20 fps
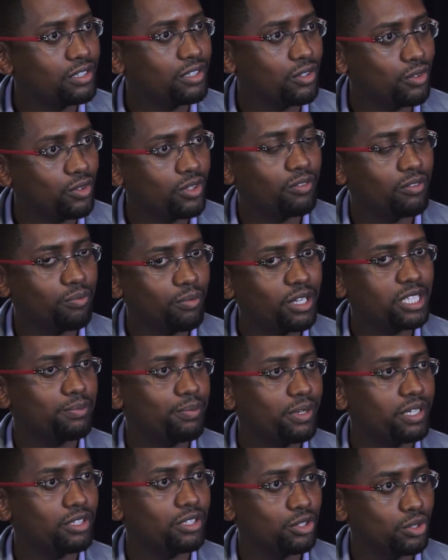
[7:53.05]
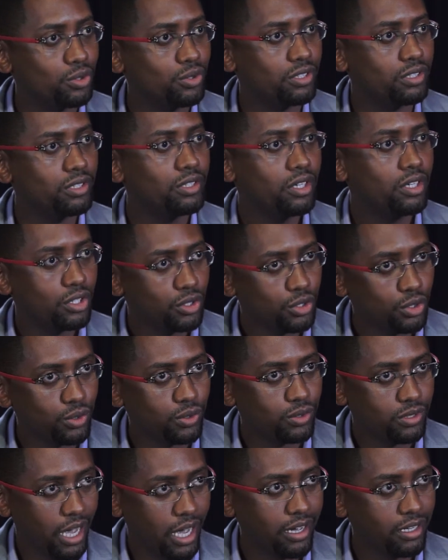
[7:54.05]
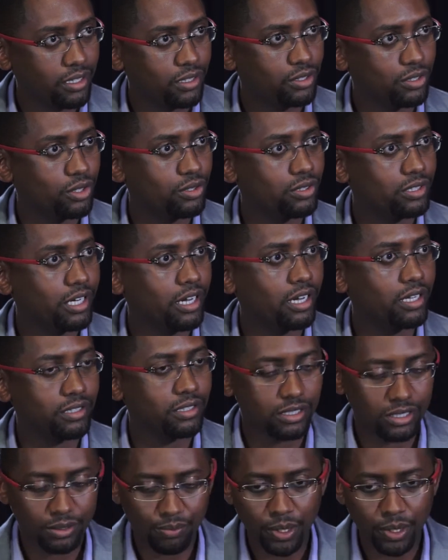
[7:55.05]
you know, who are much better suited to tackle those challenges.